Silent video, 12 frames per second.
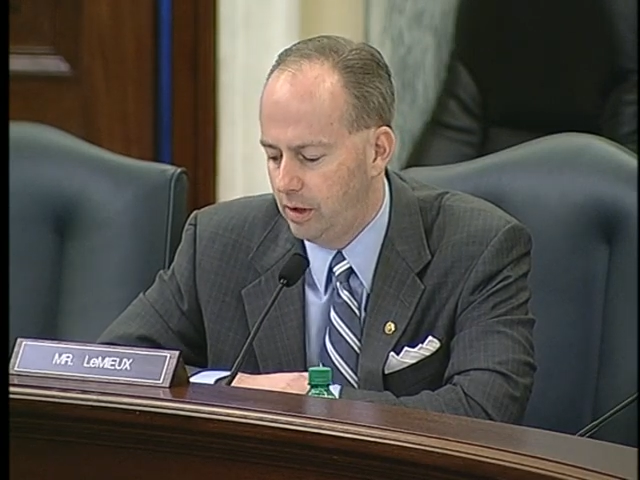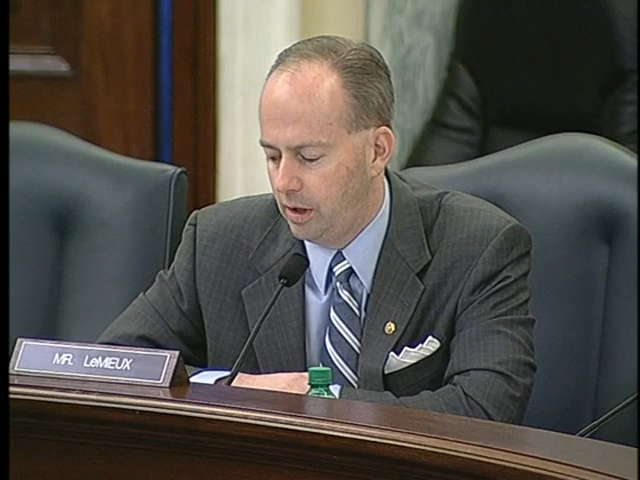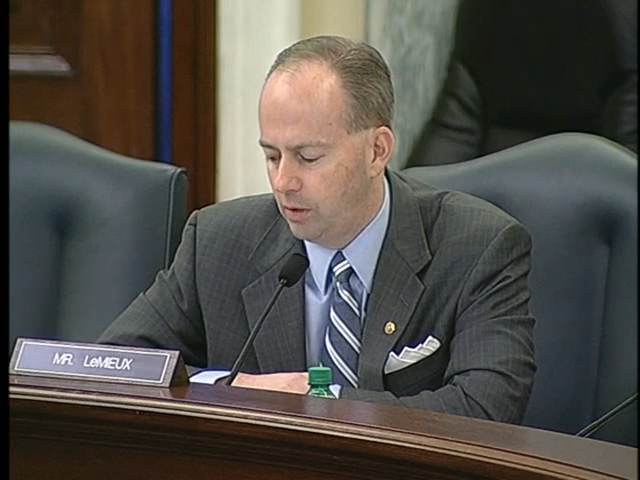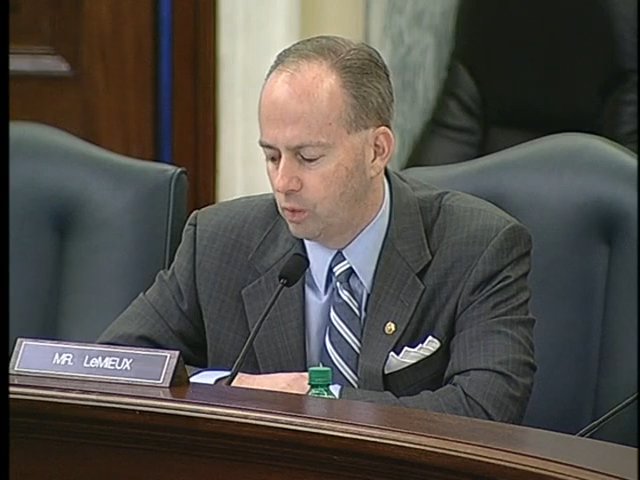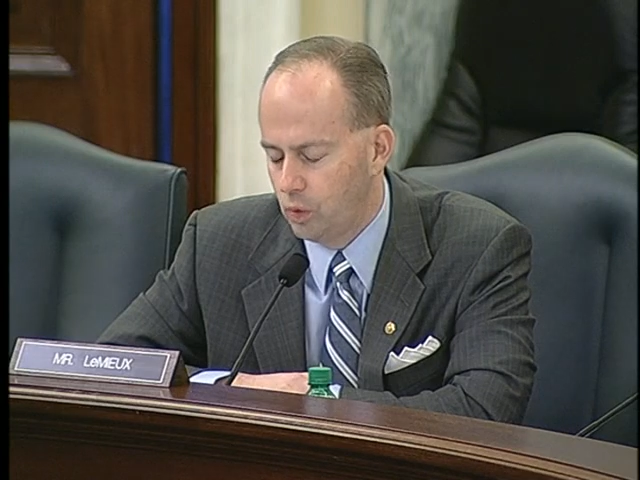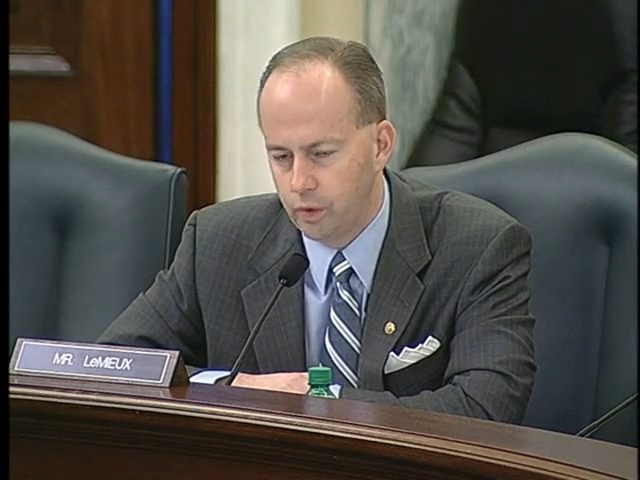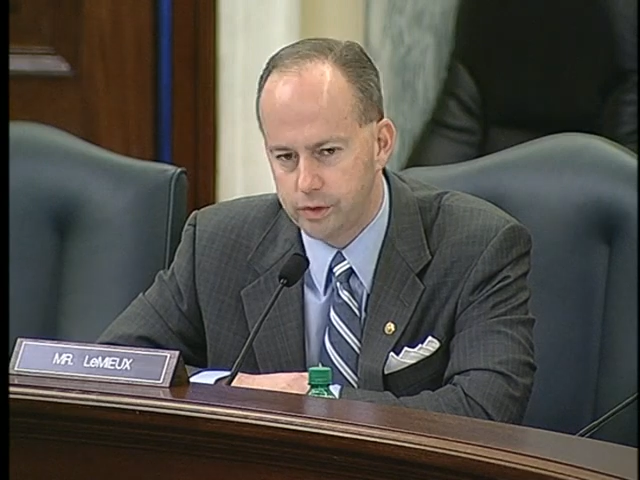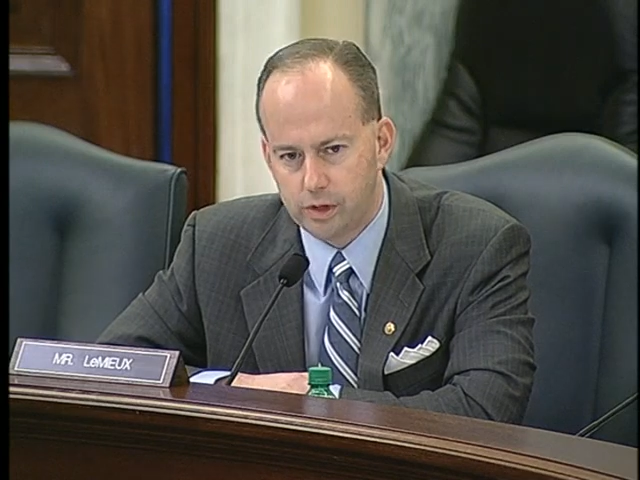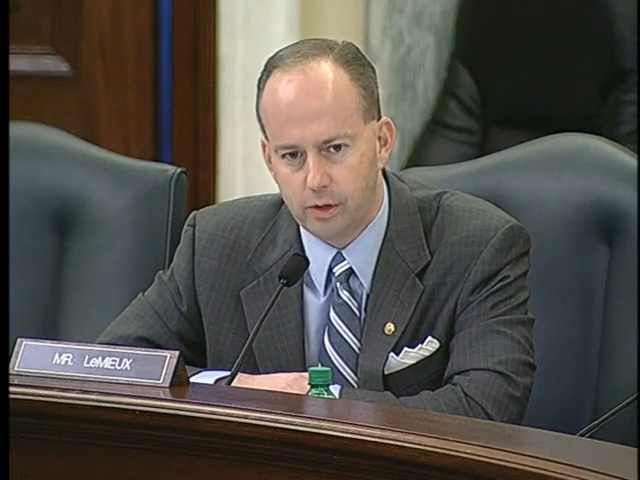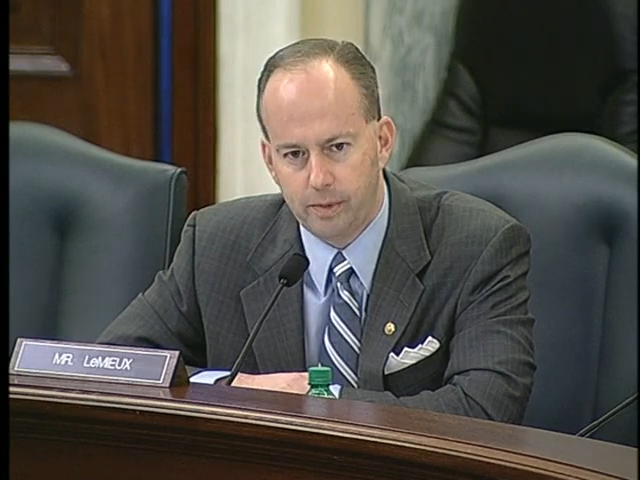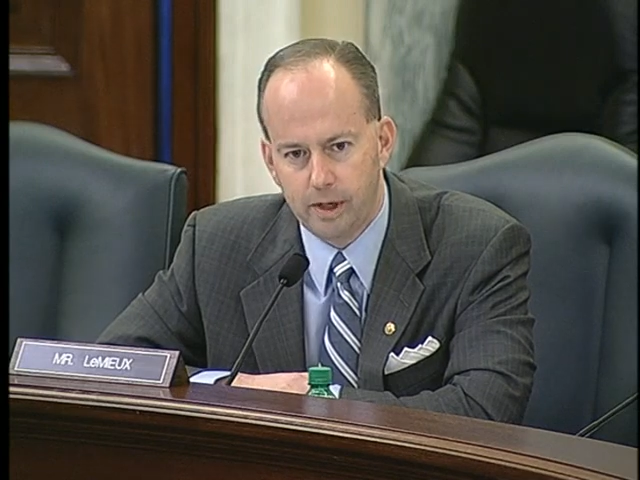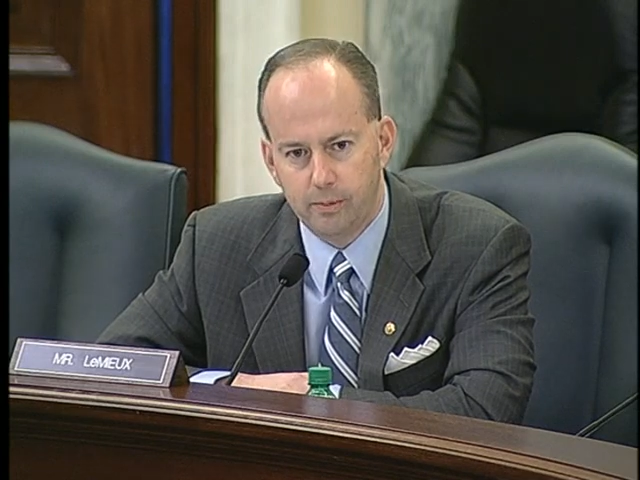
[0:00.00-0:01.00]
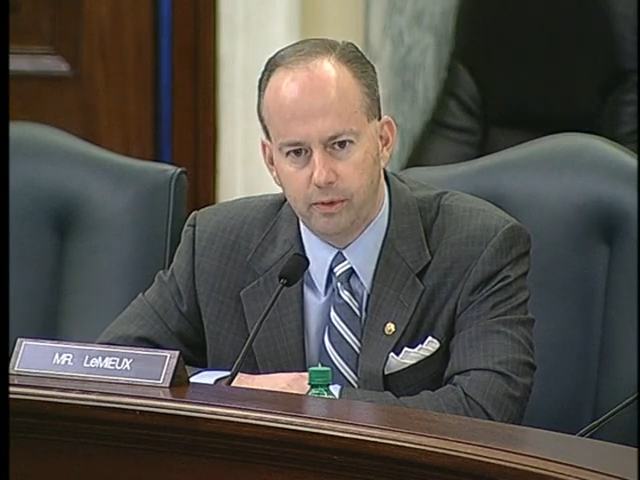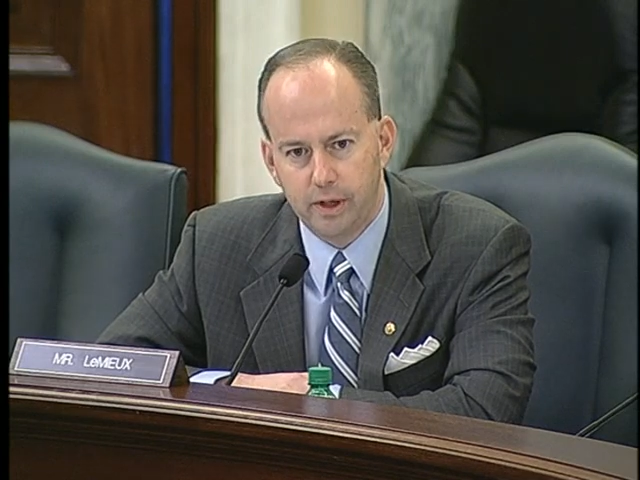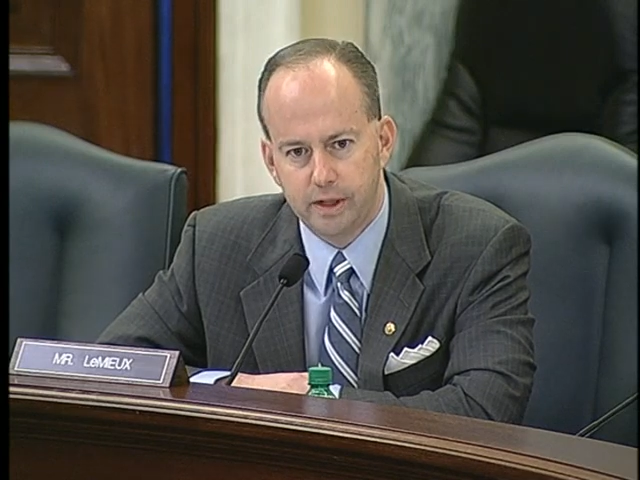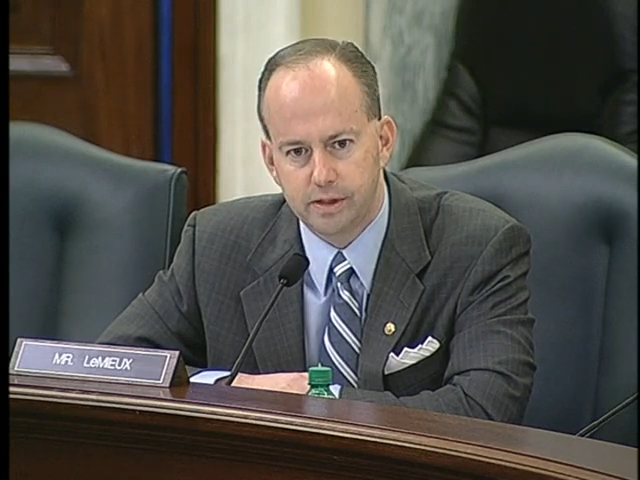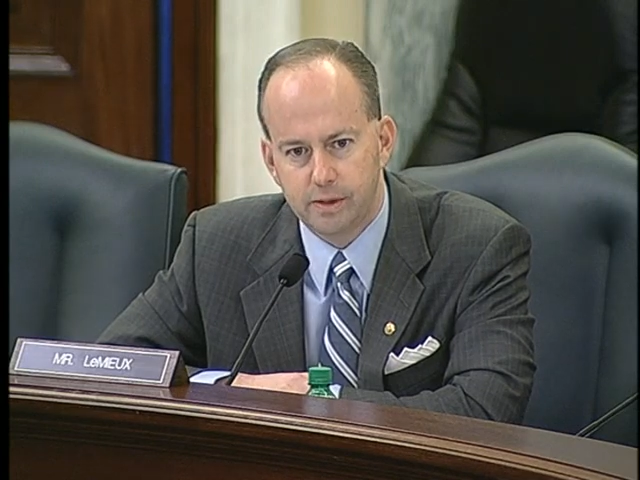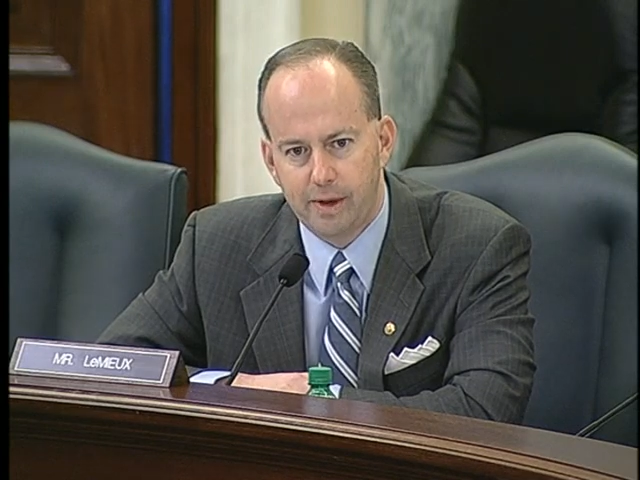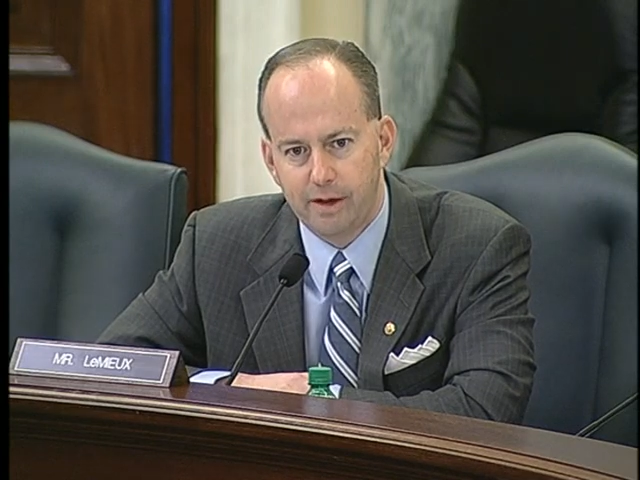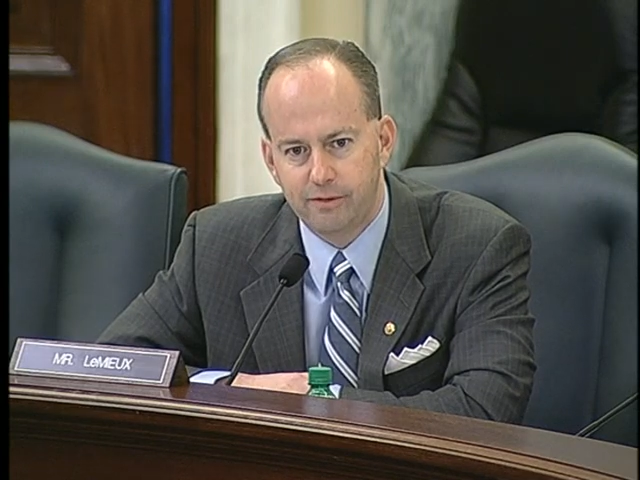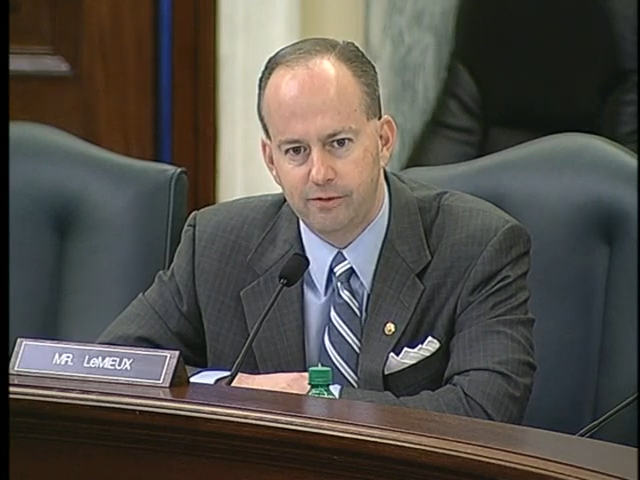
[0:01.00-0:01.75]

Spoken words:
rules that are being placed about